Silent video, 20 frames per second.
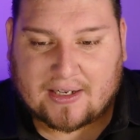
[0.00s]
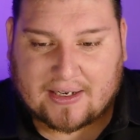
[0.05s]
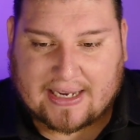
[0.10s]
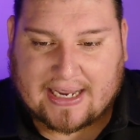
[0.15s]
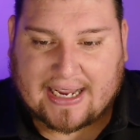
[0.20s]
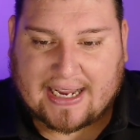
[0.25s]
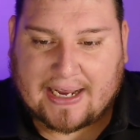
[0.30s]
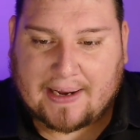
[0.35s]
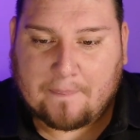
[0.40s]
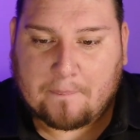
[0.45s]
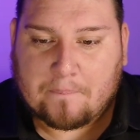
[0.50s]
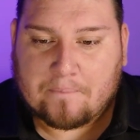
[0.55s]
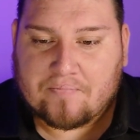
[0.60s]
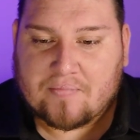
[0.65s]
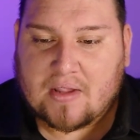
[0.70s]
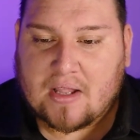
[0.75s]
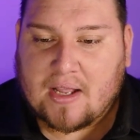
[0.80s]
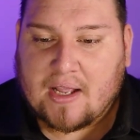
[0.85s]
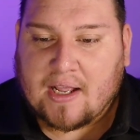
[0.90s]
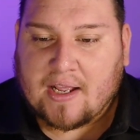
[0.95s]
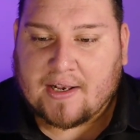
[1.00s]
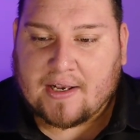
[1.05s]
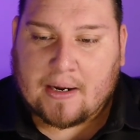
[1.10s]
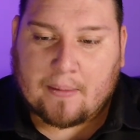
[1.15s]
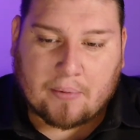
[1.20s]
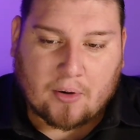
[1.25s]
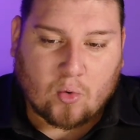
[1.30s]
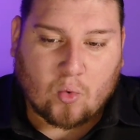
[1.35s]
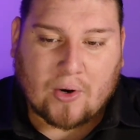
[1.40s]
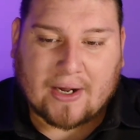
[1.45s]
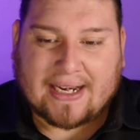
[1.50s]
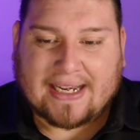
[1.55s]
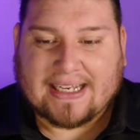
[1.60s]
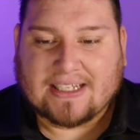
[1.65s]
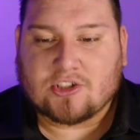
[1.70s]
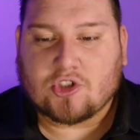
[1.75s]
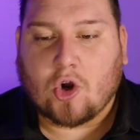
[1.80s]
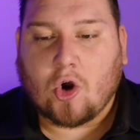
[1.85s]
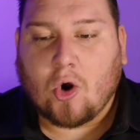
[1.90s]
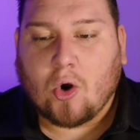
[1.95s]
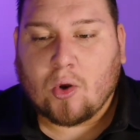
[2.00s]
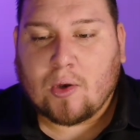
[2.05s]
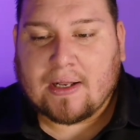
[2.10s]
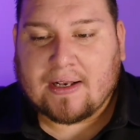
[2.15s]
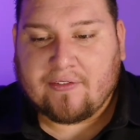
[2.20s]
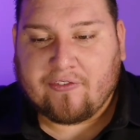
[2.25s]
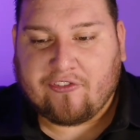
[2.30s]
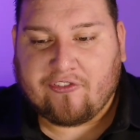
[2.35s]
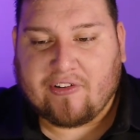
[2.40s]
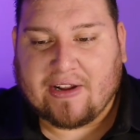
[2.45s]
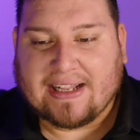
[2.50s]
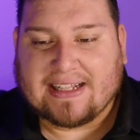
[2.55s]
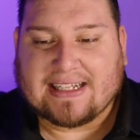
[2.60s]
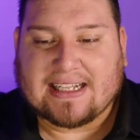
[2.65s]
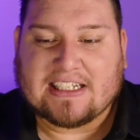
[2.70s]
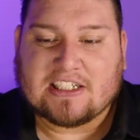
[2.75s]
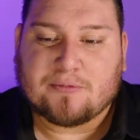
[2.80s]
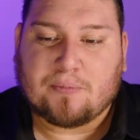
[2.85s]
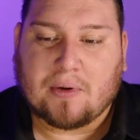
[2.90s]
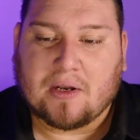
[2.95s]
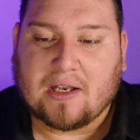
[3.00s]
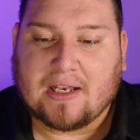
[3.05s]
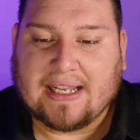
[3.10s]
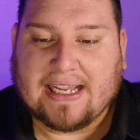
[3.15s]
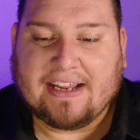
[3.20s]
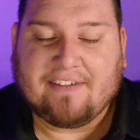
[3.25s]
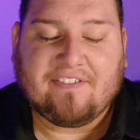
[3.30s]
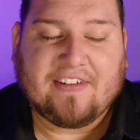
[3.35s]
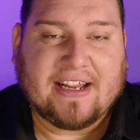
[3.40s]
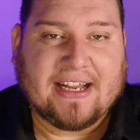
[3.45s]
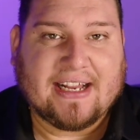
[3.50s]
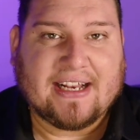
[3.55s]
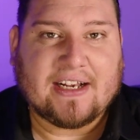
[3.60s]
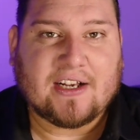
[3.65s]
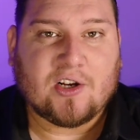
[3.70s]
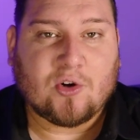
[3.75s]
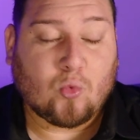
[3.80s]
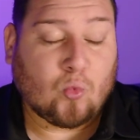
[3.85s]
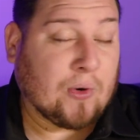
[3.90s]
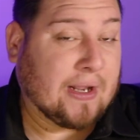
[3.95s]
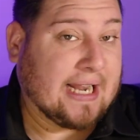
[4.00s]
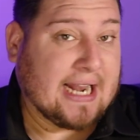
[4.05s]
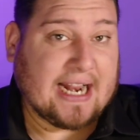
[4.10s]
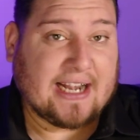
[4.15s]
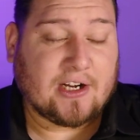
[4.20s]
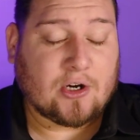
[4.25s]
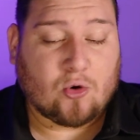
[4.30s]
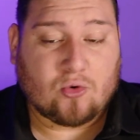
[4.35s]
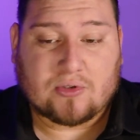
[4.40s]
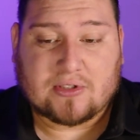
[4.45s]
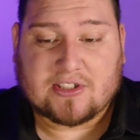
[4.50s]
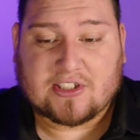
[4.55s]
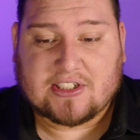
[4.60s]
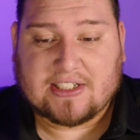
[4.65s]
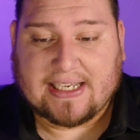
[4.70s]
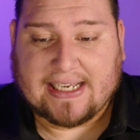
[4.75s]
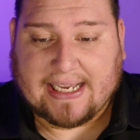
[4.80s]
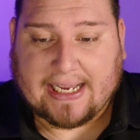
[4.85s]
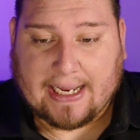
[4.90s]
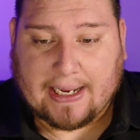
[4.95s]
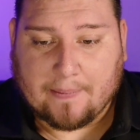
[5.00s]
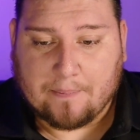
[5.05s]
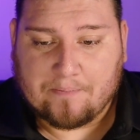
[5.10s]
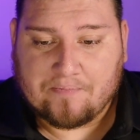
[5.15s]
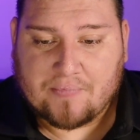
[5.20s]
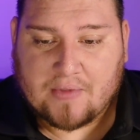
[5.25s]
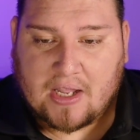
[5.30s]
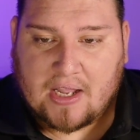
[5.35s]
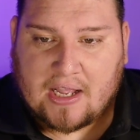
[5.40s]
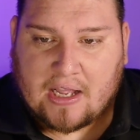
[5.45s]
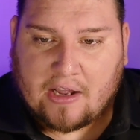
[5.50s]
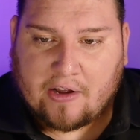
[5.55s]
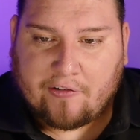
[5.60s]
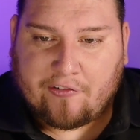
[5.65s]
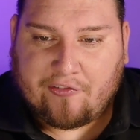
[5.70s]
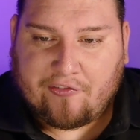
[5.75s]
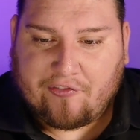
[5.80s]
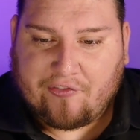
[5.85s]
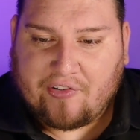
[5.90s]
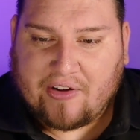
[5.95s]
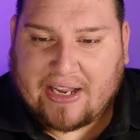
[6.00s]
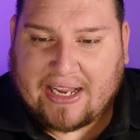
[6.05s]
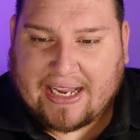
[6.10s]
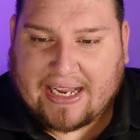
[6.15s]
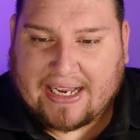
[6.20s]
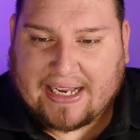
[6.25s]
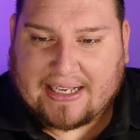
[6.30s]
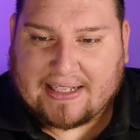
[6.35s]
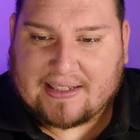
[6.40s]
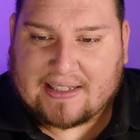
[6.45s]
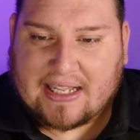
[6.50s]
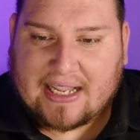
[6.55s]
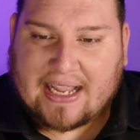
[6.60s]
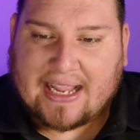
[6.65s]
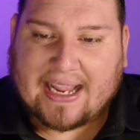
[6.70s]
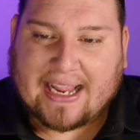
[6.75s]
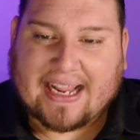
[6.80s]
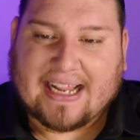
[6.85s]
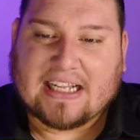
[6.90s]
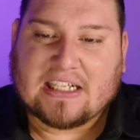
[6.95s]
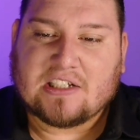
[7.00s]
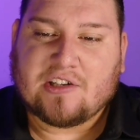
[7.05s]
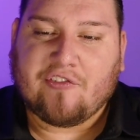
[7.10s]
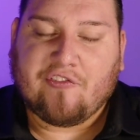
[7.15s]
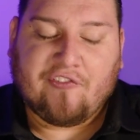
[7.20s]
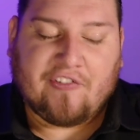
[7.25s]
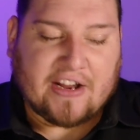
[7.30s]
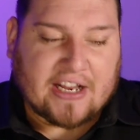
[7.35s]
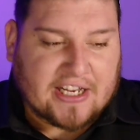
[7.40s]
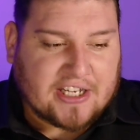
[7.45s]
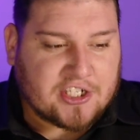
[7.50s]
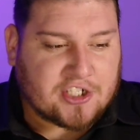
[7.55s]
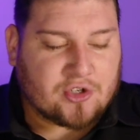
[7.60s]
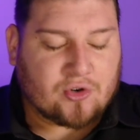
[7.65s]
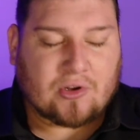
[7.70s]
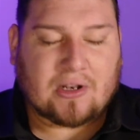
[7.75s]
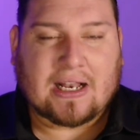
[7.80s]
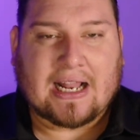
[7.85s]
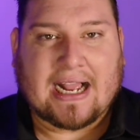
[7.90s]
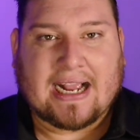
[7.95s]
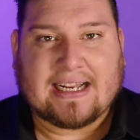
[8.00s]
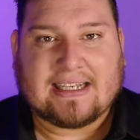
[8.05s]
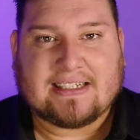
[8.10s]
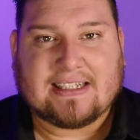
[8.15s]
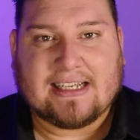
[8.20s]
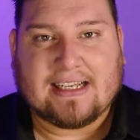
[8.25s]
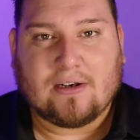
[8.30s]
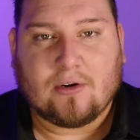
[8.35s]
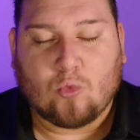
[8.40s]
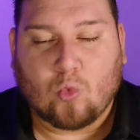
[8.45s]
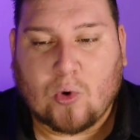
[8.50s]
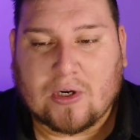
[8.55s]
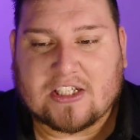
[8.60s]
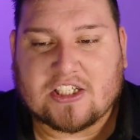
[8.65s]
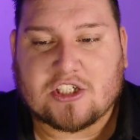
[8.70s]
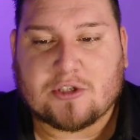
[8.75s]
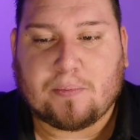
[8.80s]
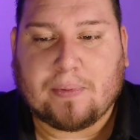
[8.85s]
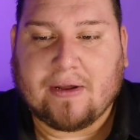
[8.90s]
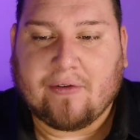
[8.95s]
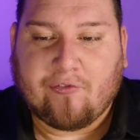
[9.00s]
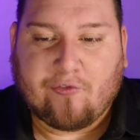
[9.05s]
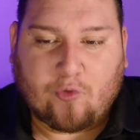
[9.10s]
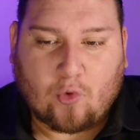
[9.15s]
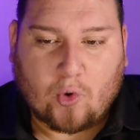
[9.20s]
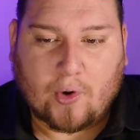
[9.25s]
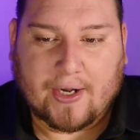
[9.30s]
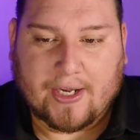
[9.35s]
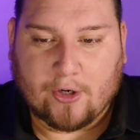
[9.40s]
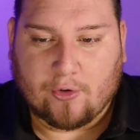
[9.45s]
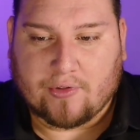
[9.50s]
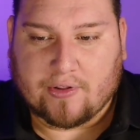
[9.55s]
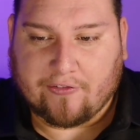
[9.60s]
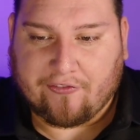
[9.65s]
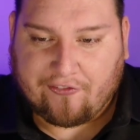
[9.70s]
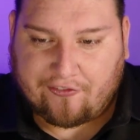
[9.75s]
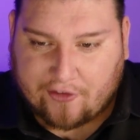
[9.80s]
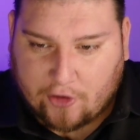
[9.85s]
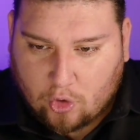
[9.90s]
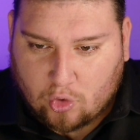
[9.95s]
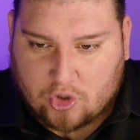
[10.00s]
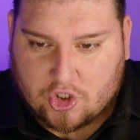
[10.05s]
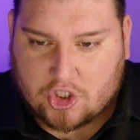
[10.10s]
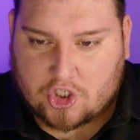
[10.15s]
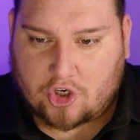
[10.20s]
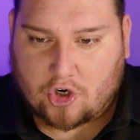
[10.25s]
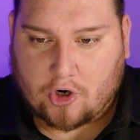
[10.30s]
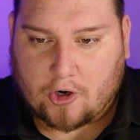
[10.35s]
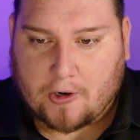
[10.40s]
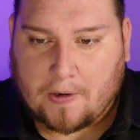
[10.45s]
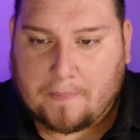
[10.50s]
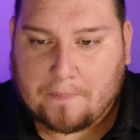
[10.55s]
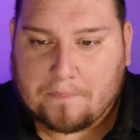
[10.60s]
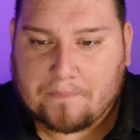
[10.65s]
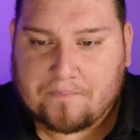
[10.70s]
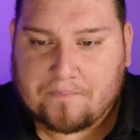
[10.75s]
Okay? Number one is all in faith is believing when I don't see it. Faith is visualizing what's before you, the future,